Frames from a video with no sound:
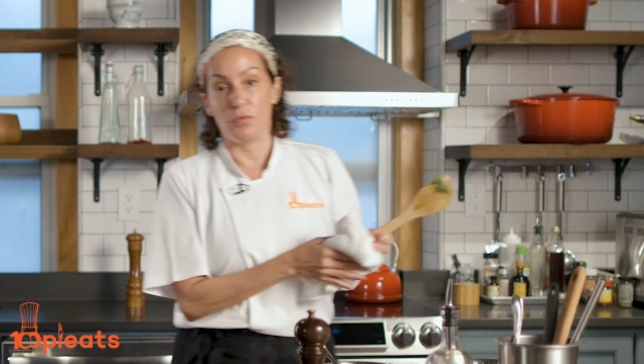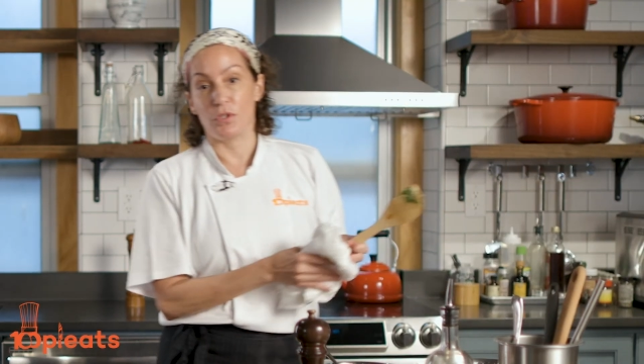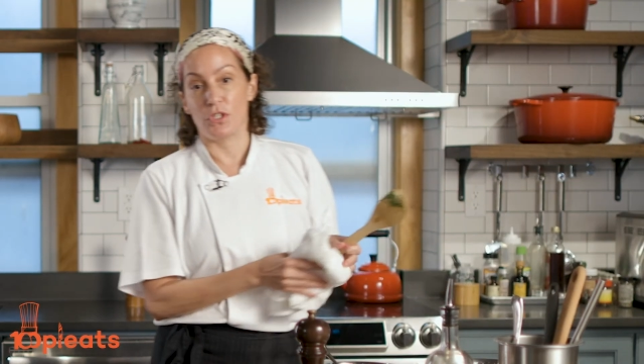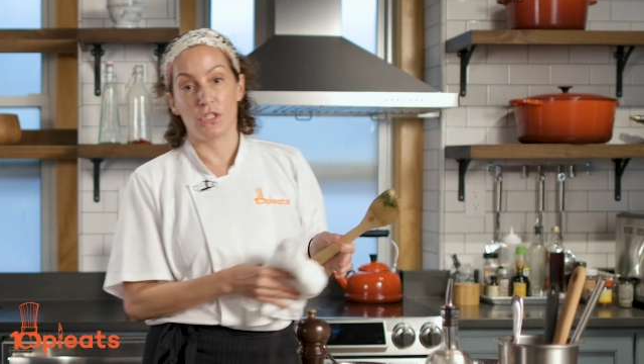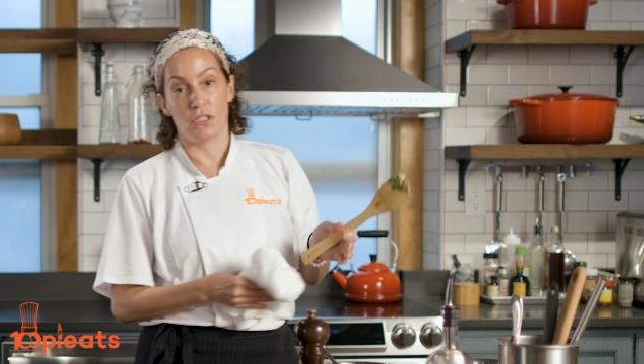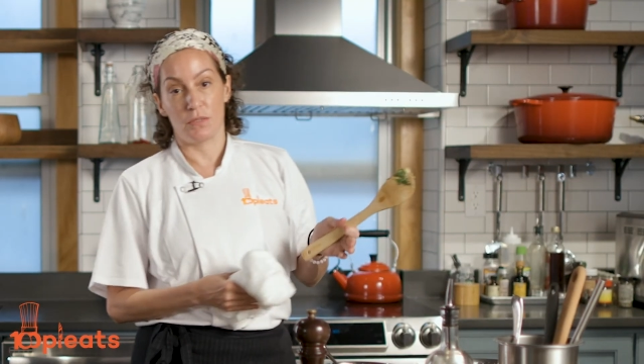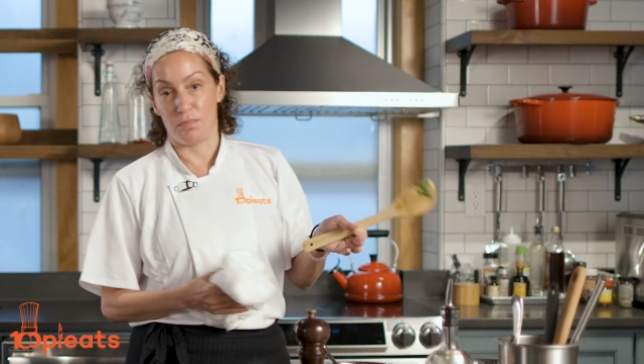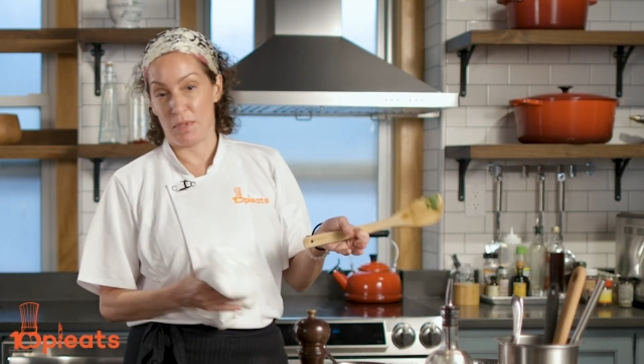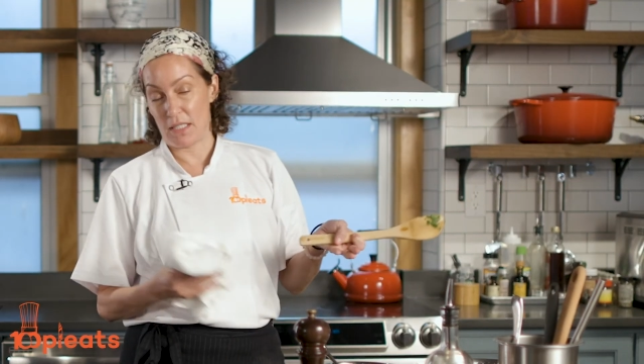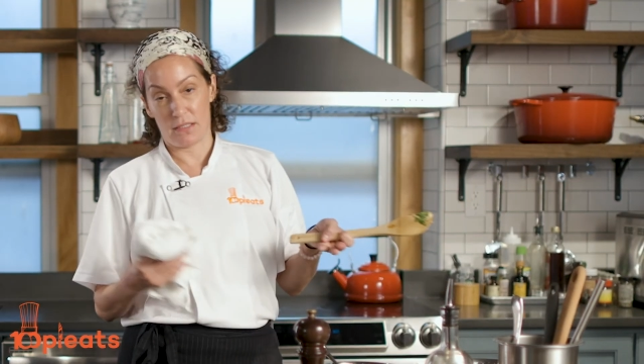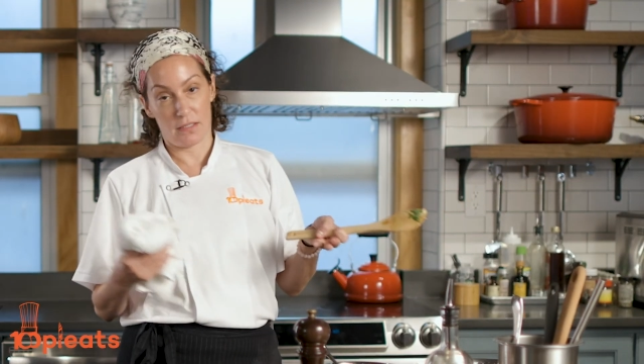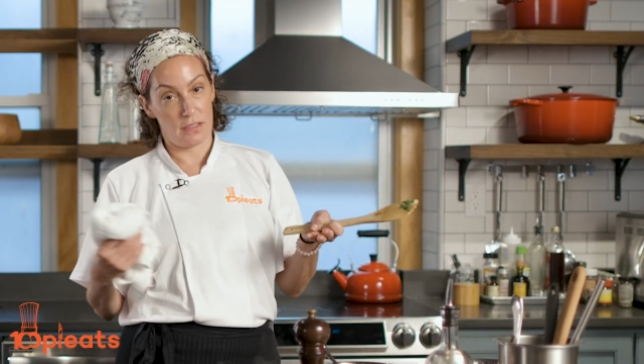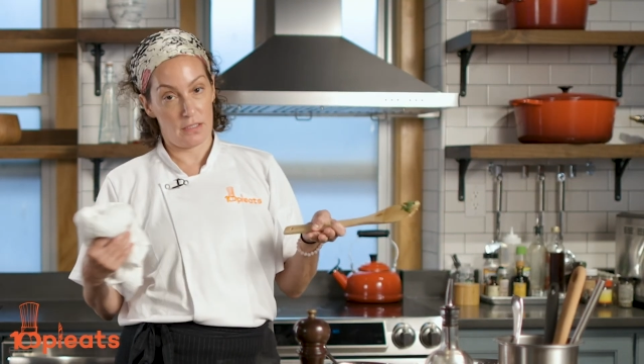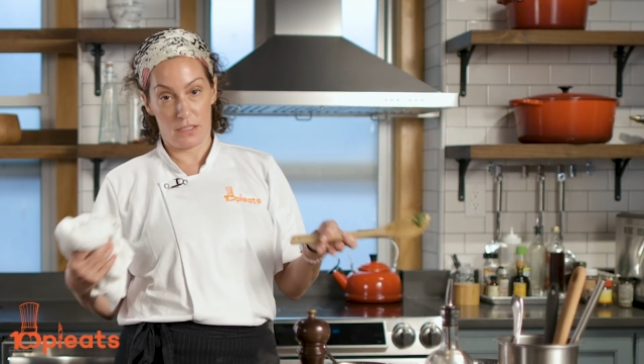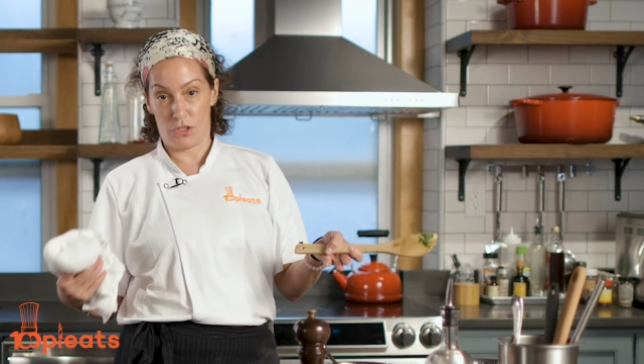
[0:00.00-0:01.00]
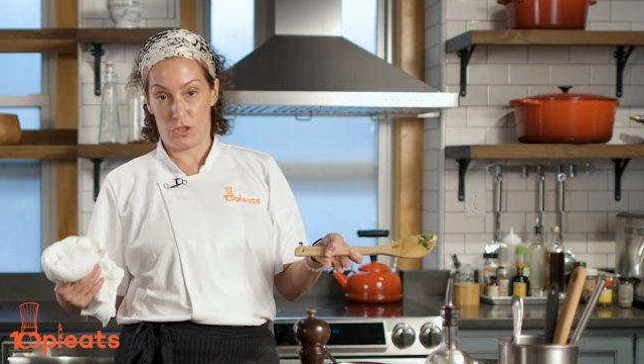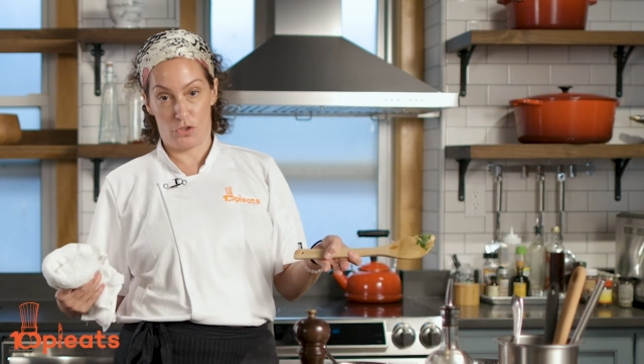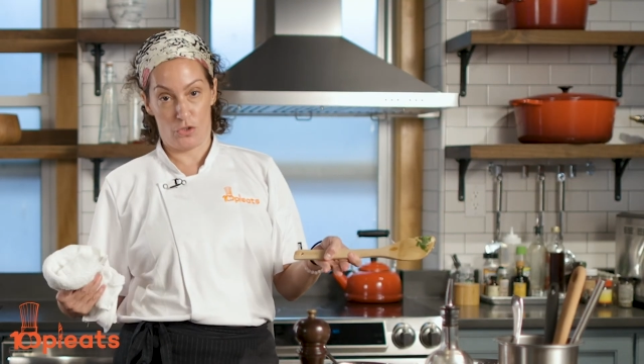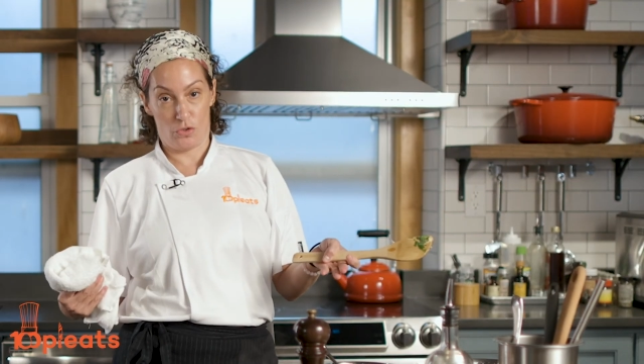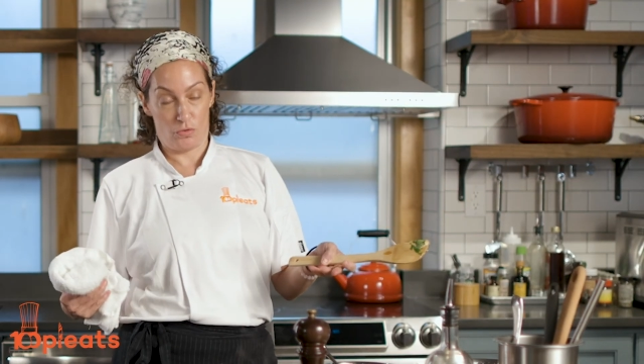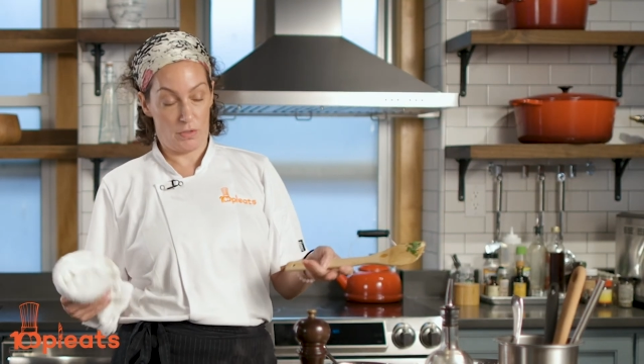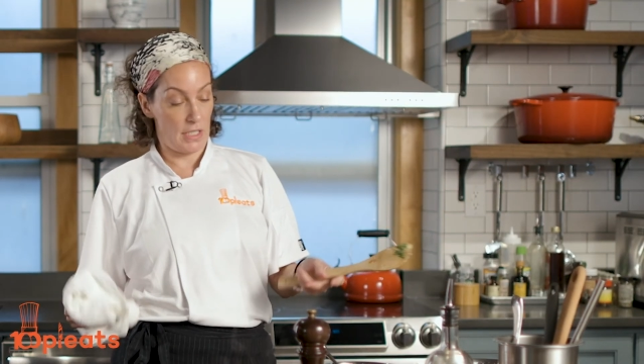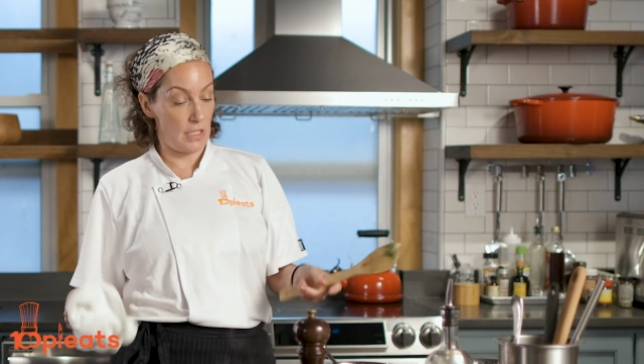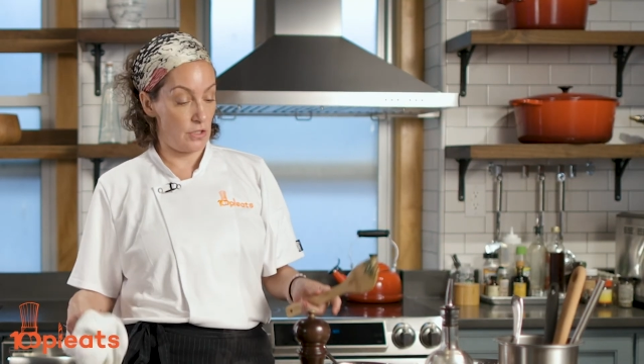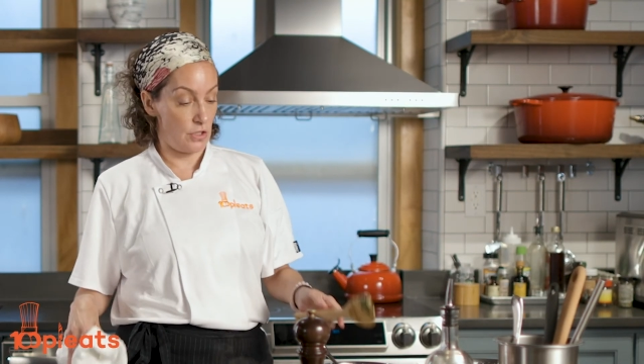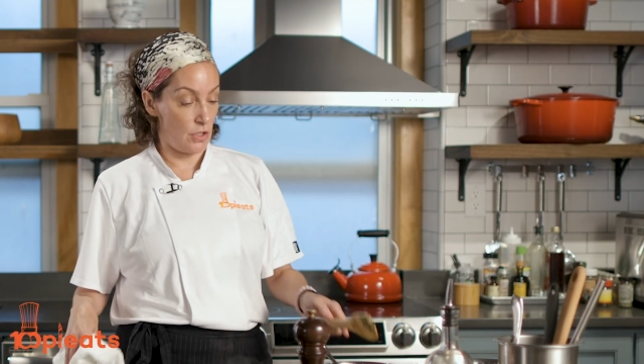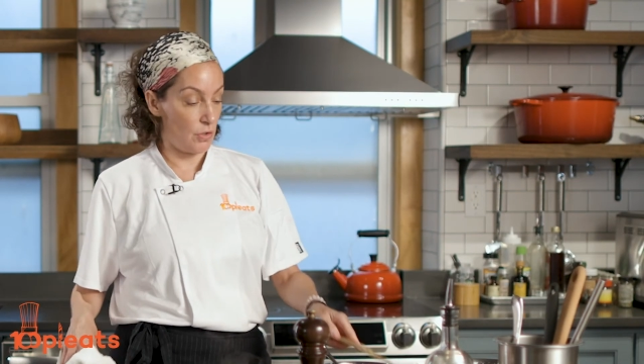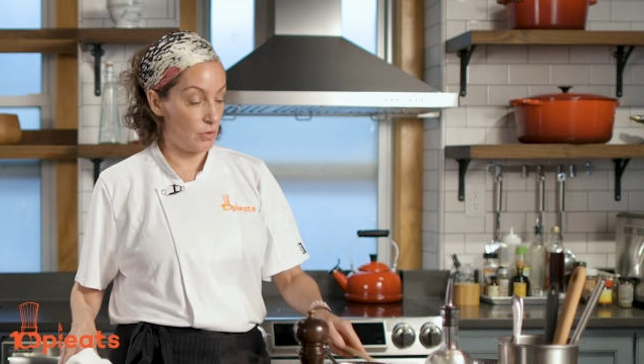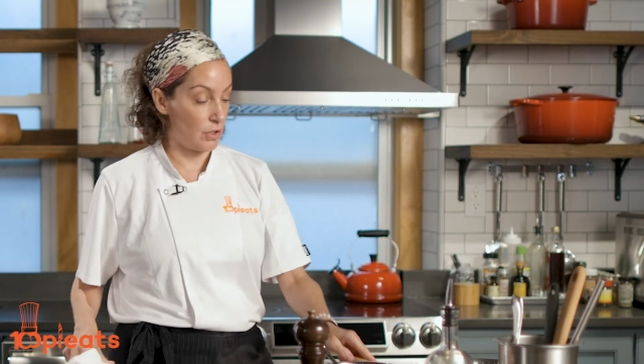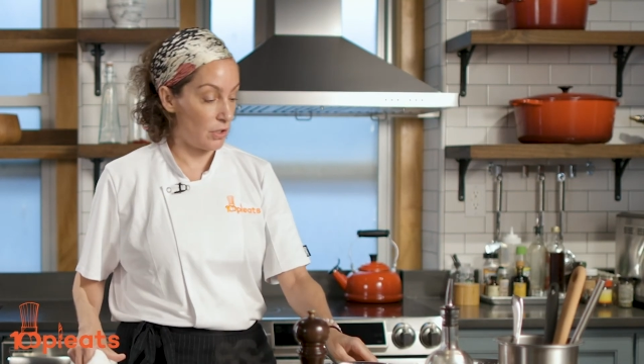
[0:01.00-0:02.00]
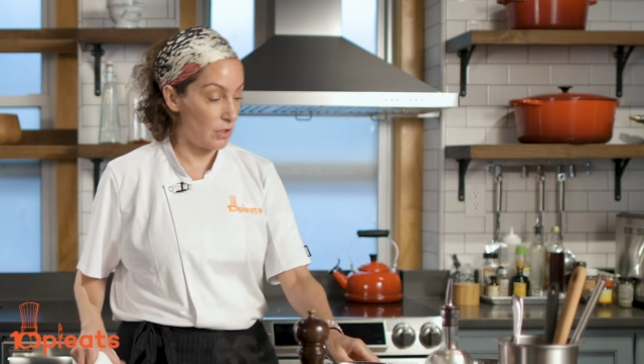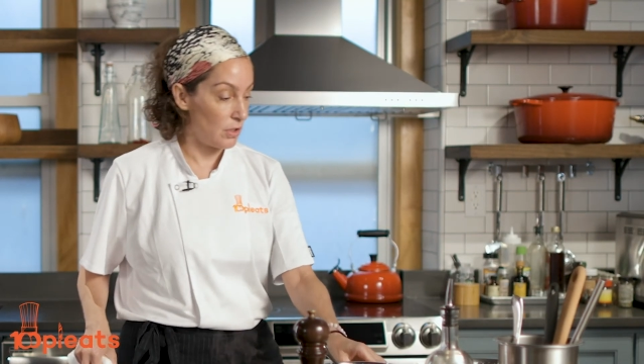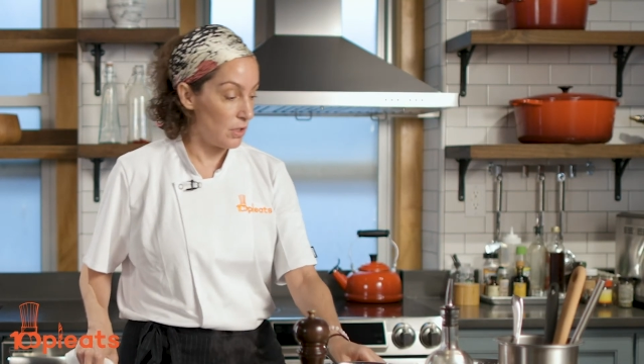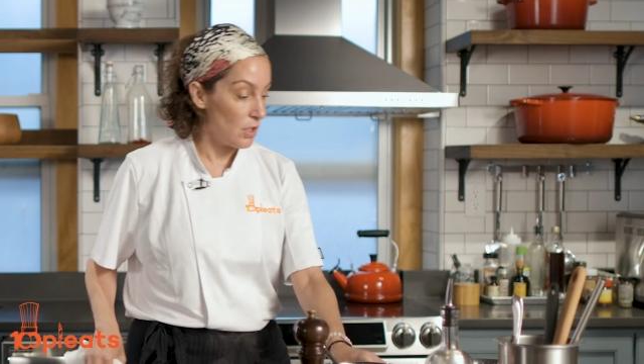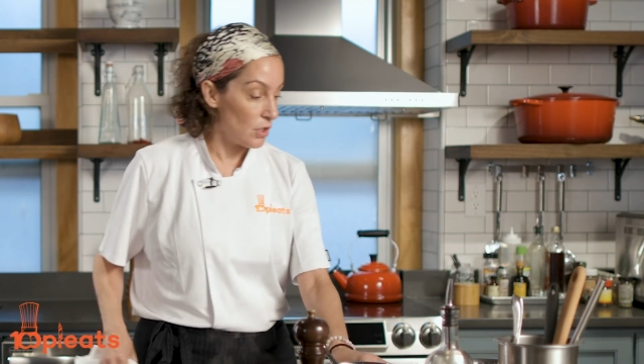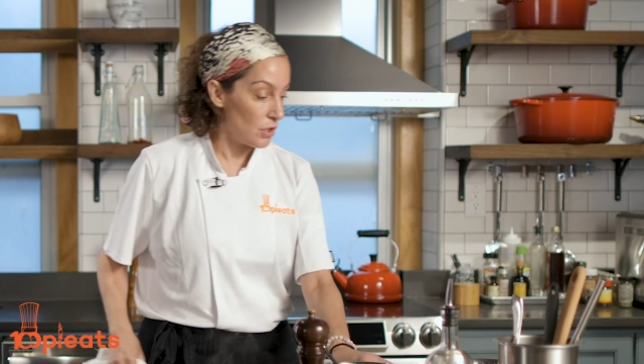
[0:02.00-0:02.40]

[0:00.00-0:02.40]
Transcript: which is basically just strained yogurt,